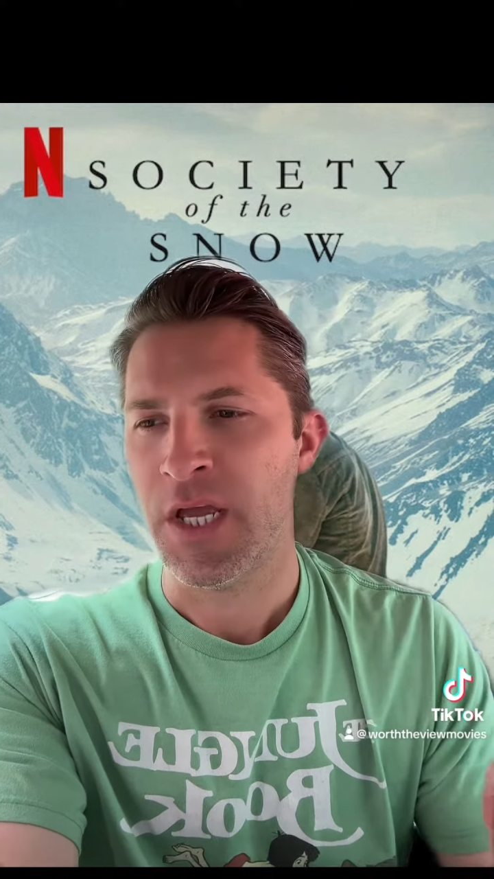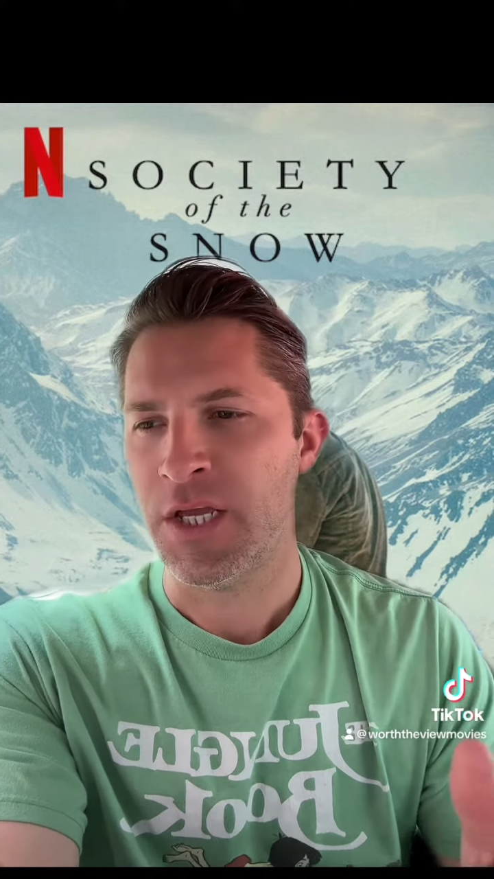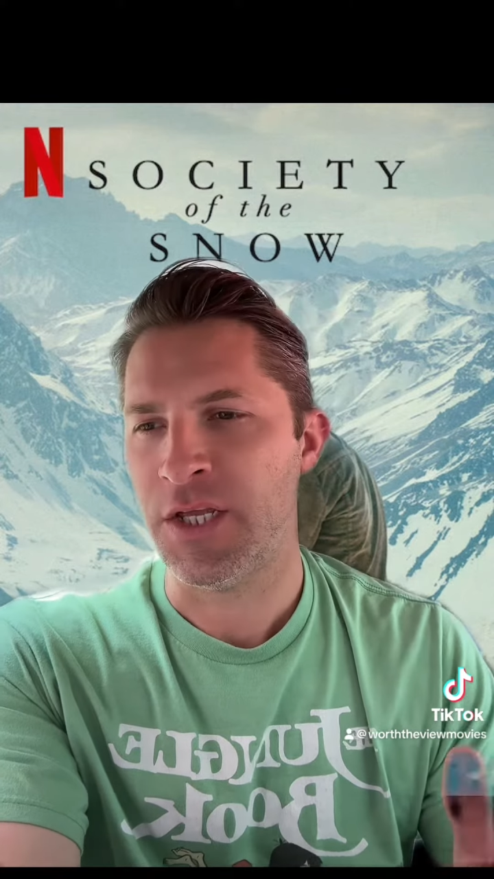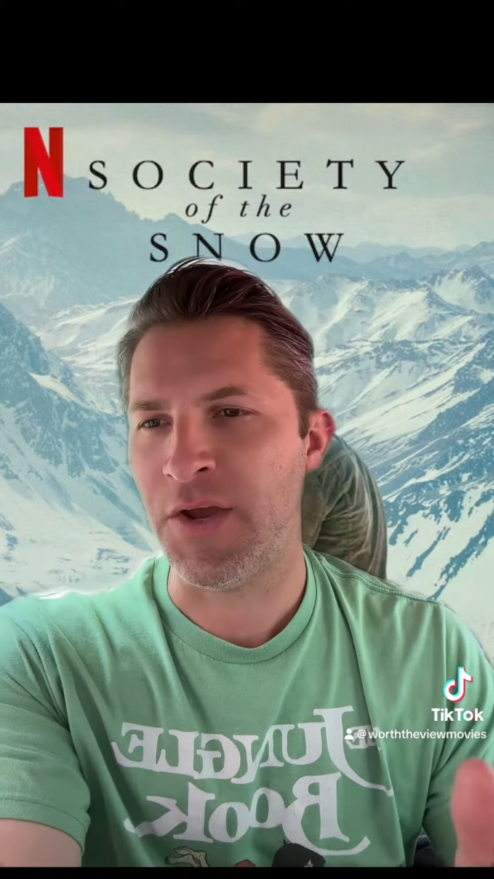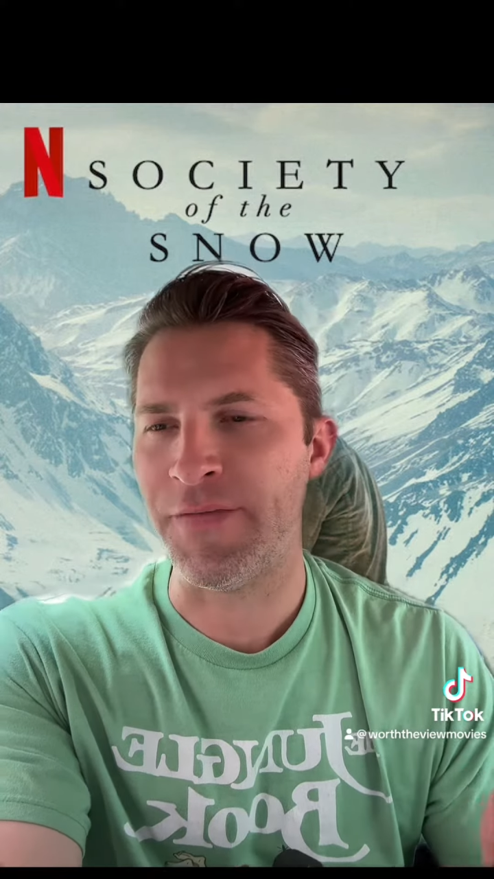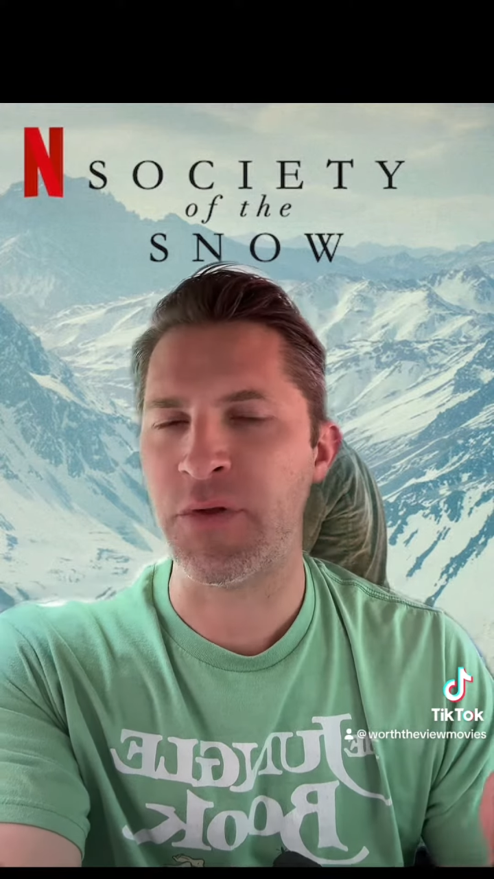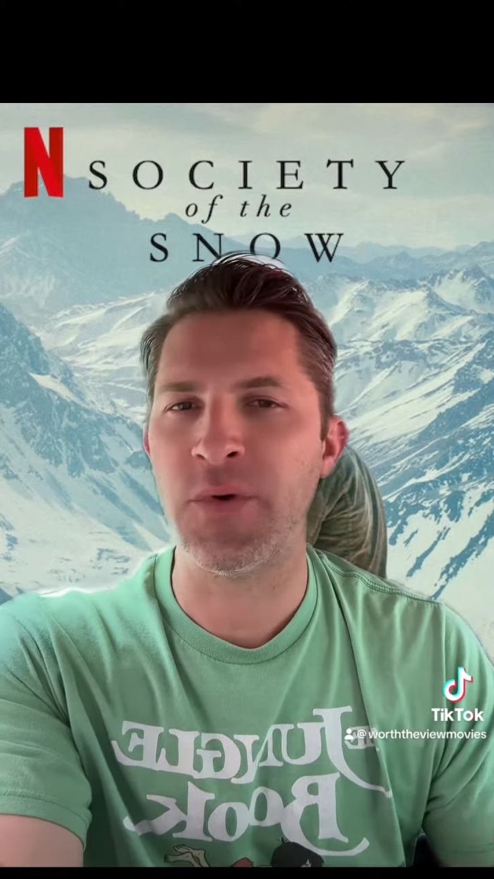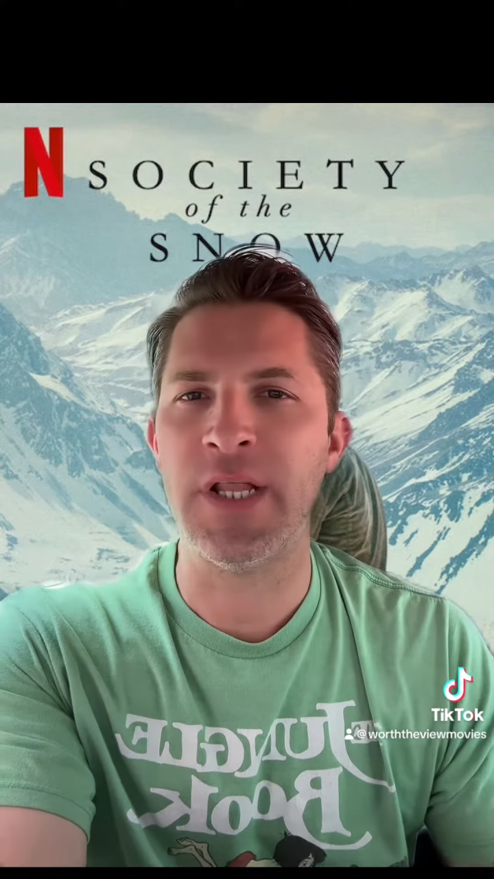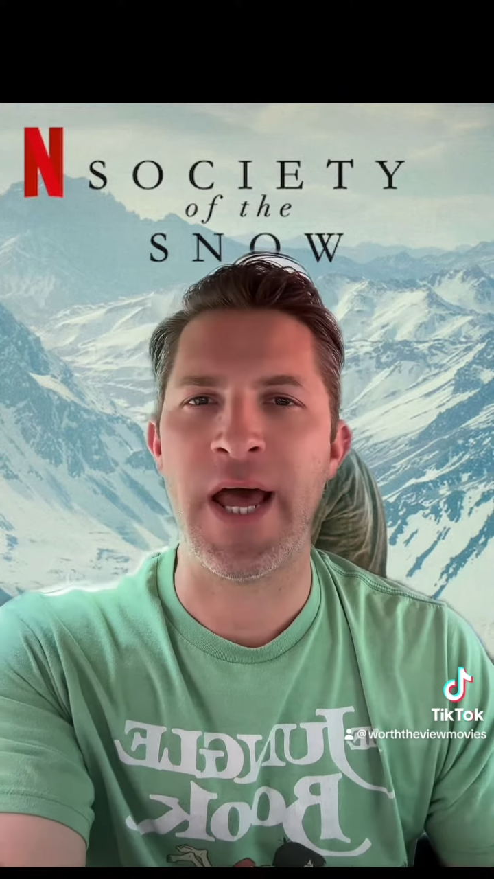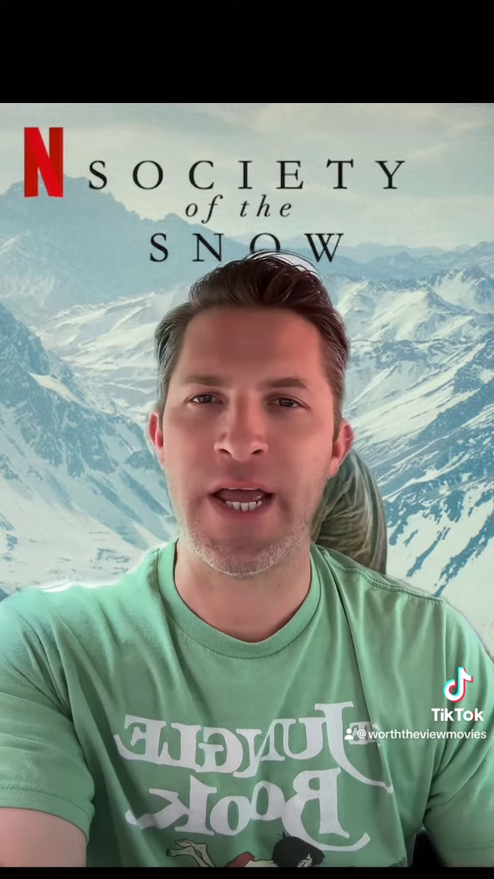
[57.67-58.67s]
you have to
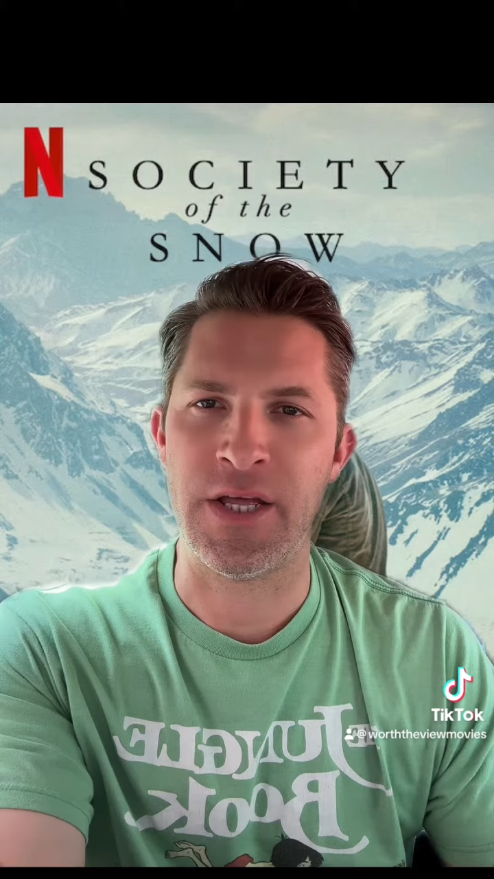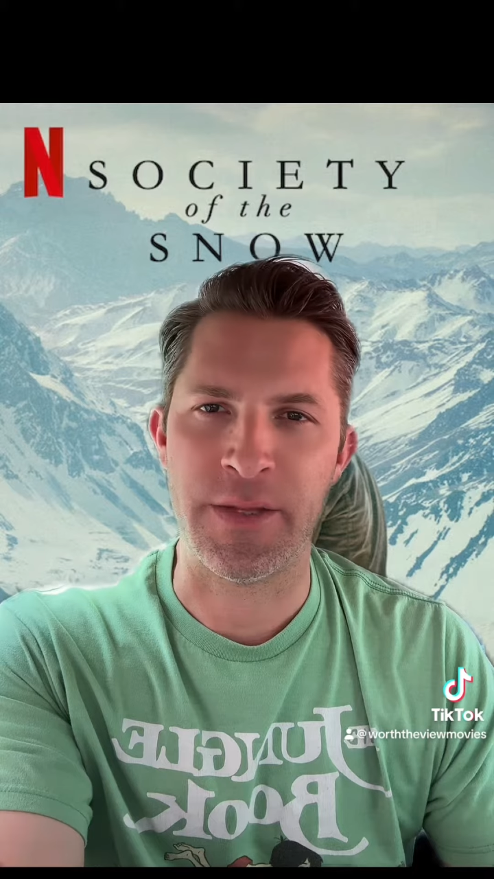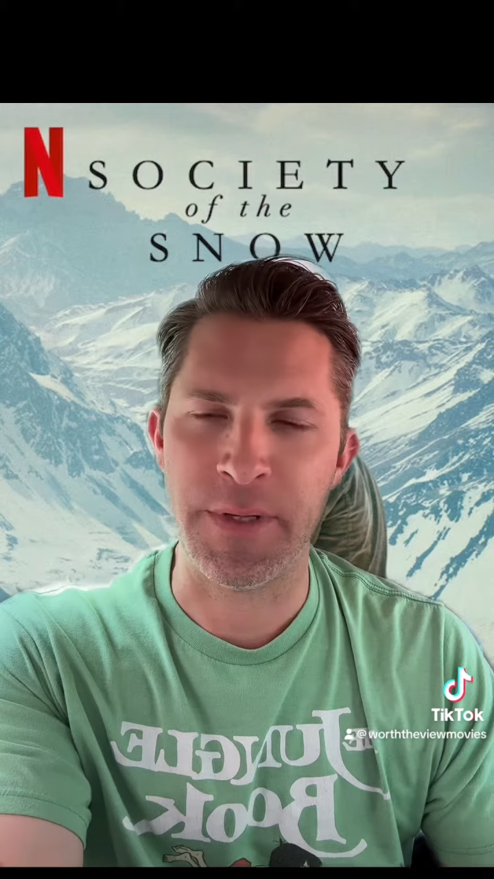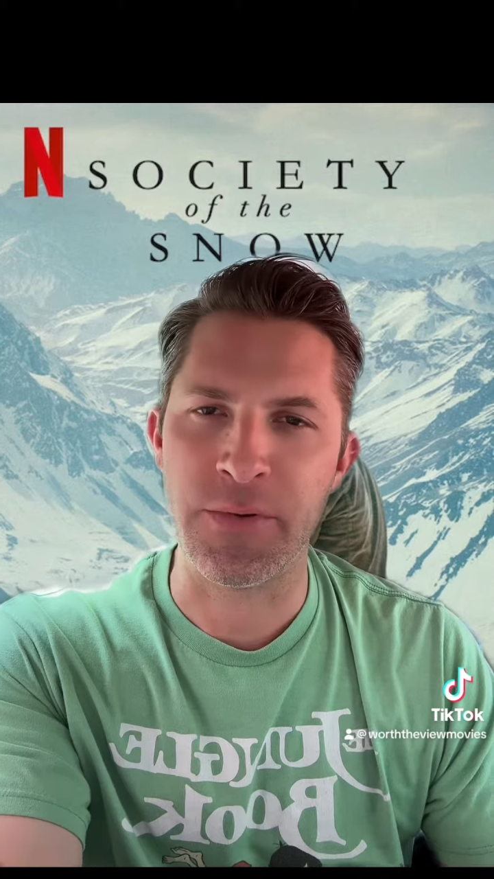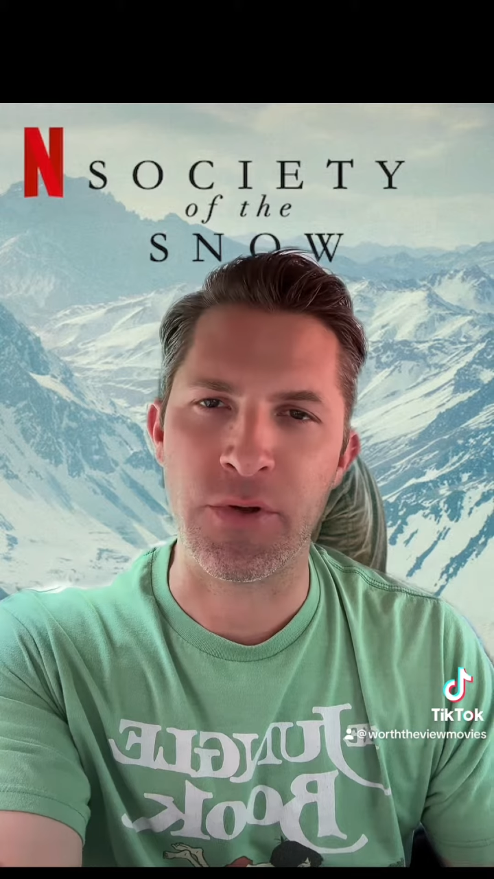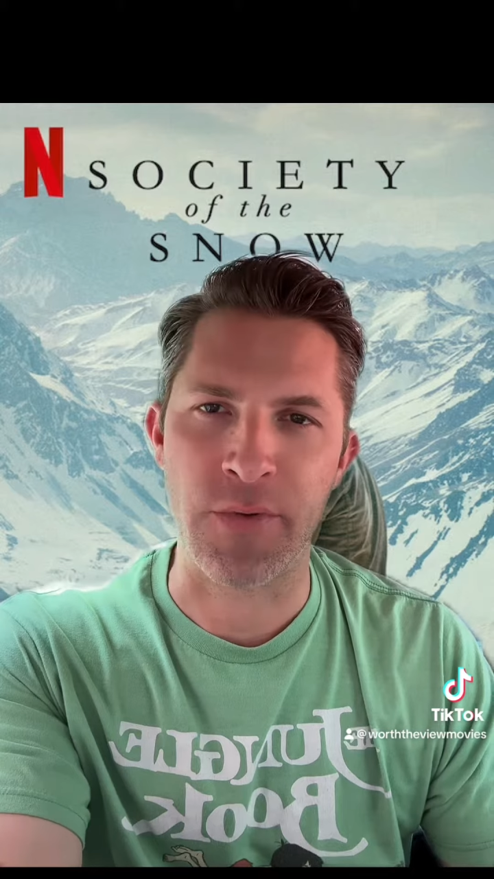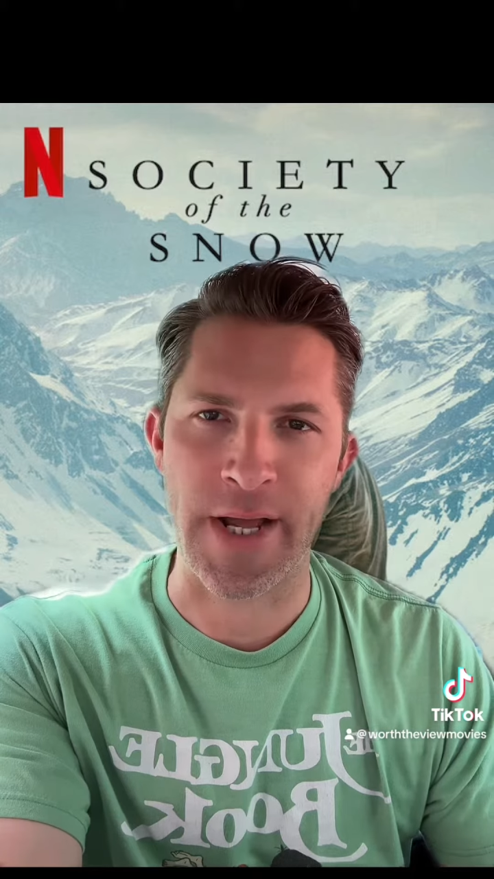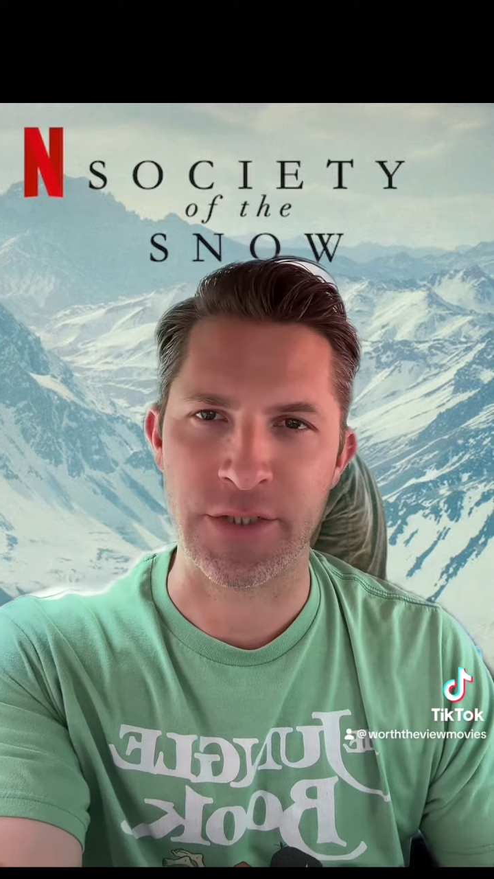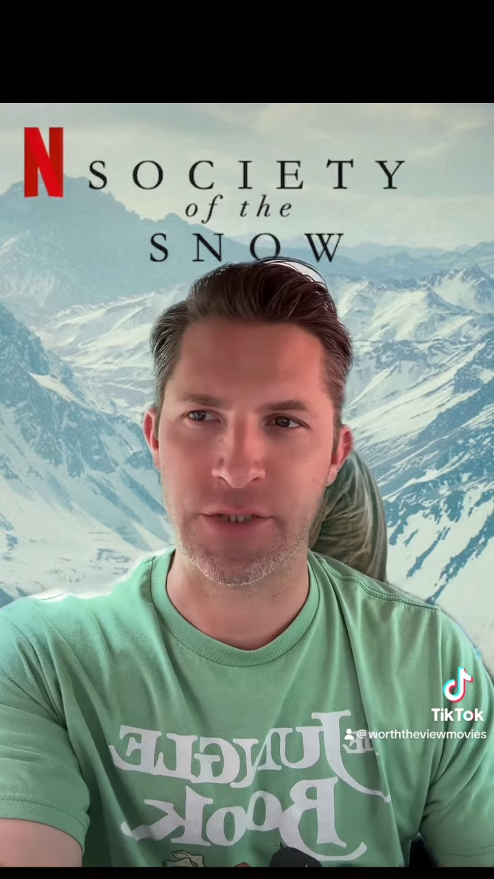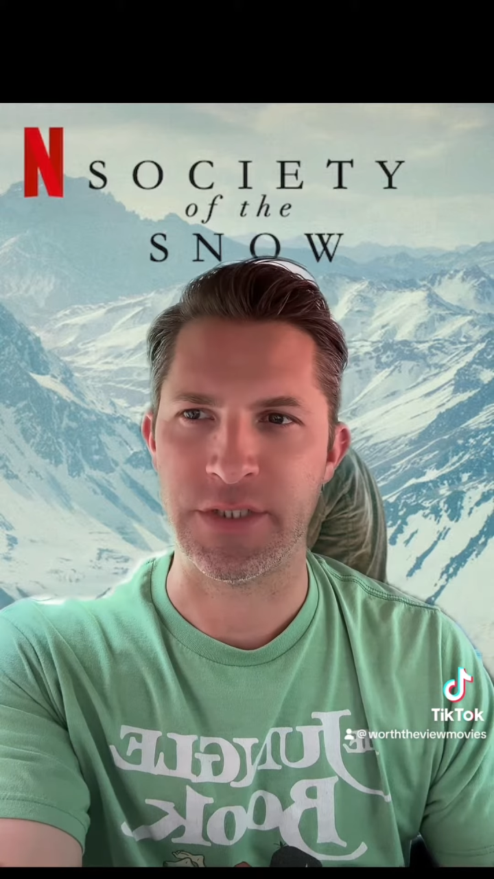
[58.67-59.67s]
rely on the people
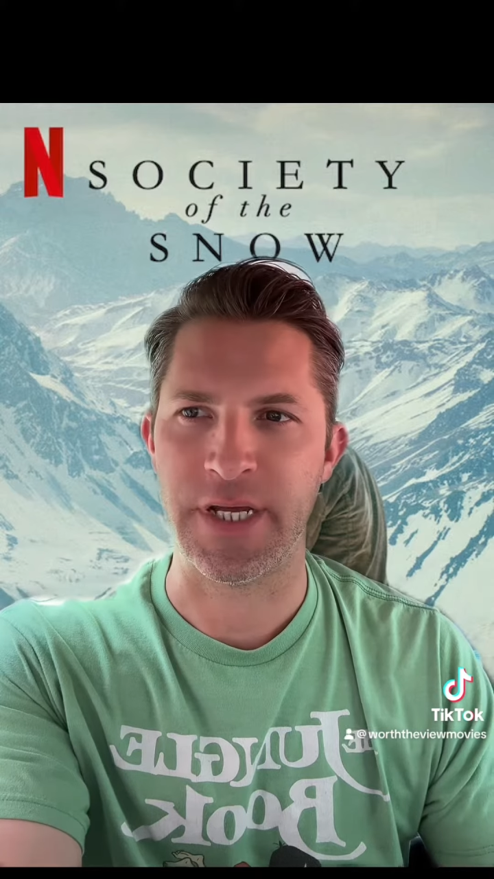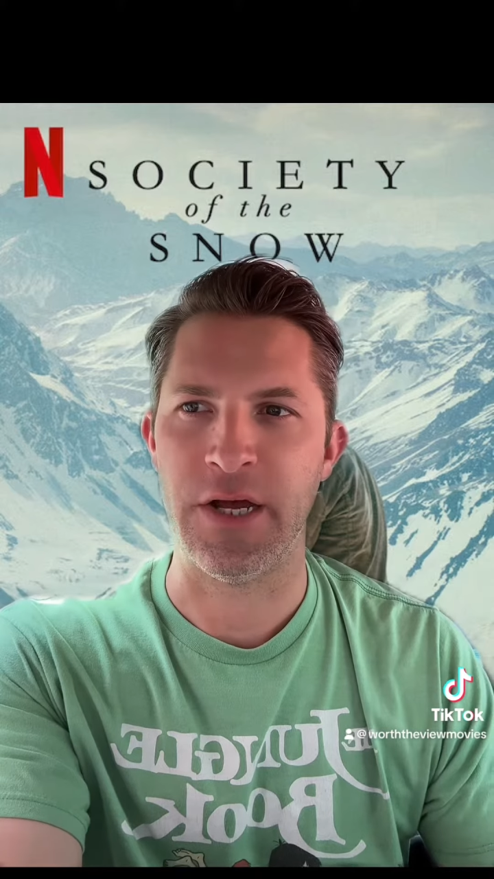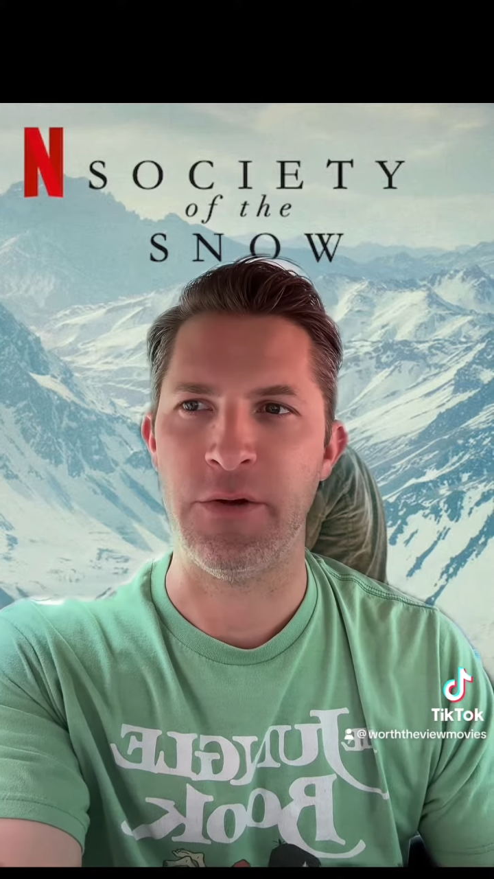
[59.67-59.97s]
around you to help